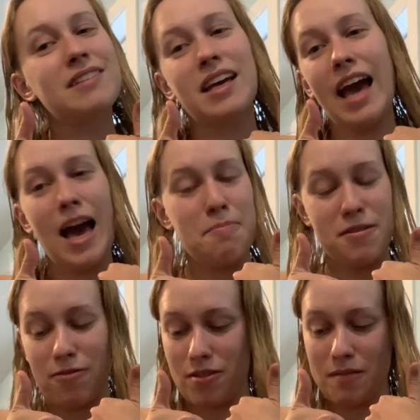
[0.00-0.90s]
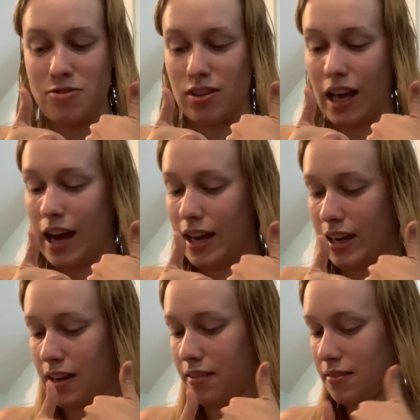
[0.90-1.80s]
happy 4th of
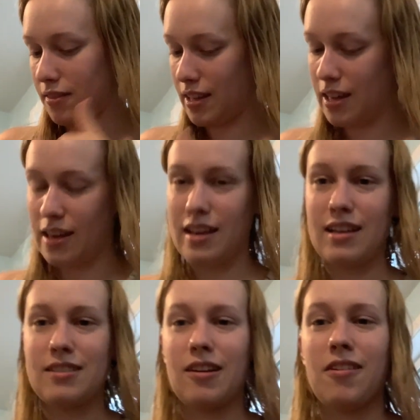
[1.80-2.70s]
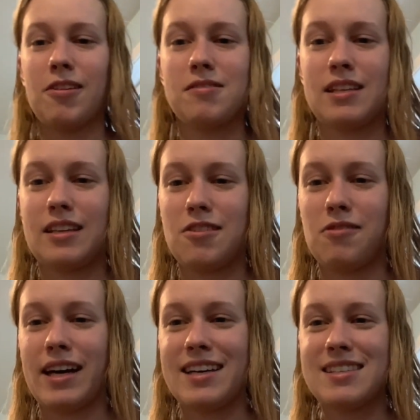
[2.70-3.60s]
July to all those in the
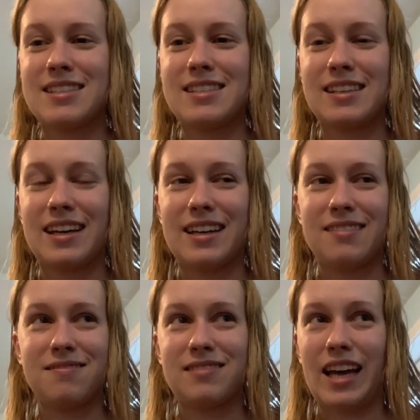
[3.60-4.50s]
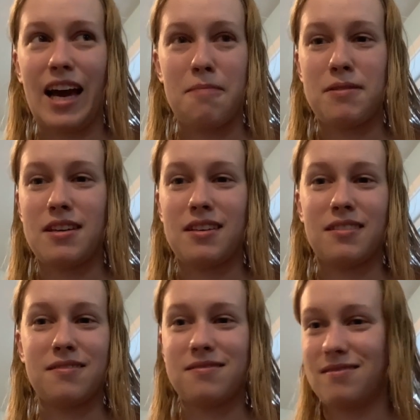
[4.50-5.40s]
US. Happy
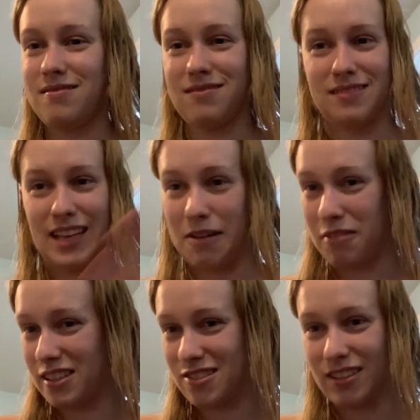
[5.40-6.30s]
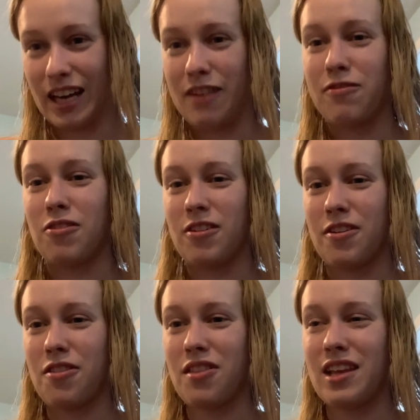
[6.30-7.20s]
it was July
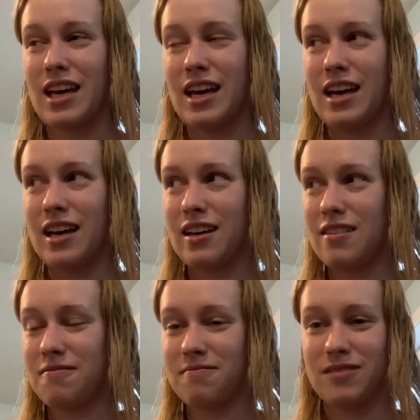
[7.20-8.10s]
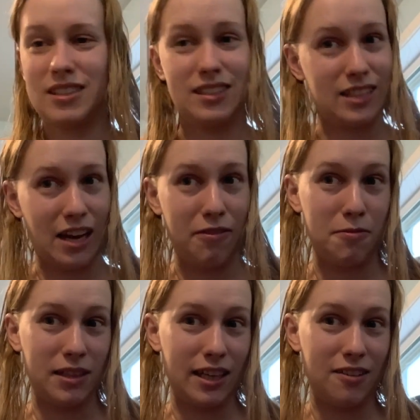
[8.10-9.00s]
4th to
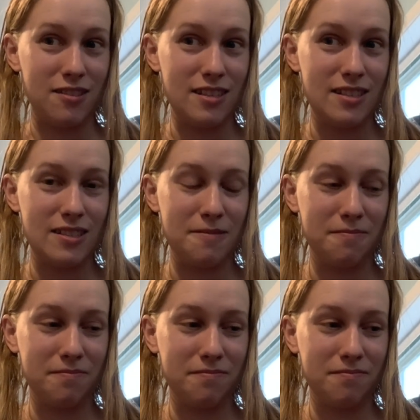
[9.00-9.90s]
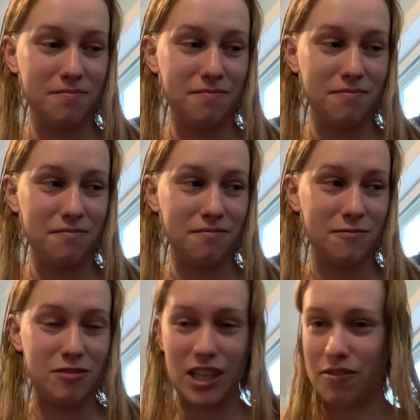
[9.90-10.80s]
everyone else,
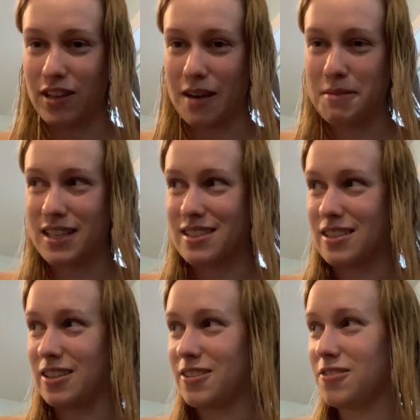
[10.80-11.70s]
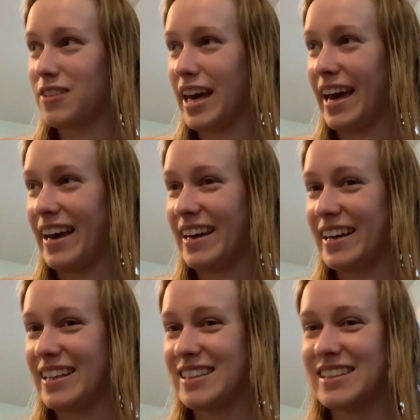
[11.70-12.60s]
whatever that means to you,
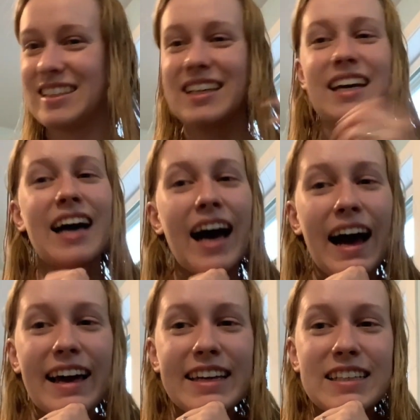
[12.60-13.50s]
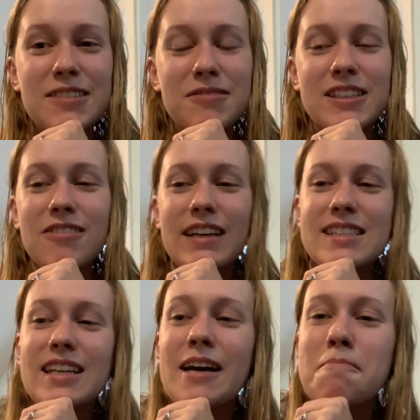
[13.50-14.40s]
and I guess we'll see you next
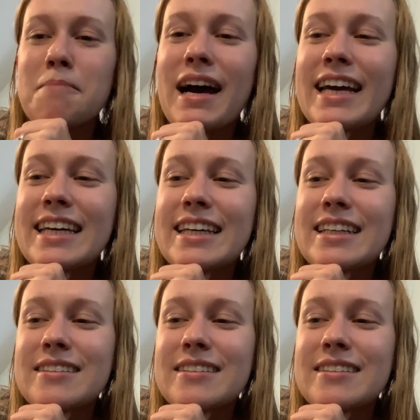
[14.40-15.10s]
time. Bye!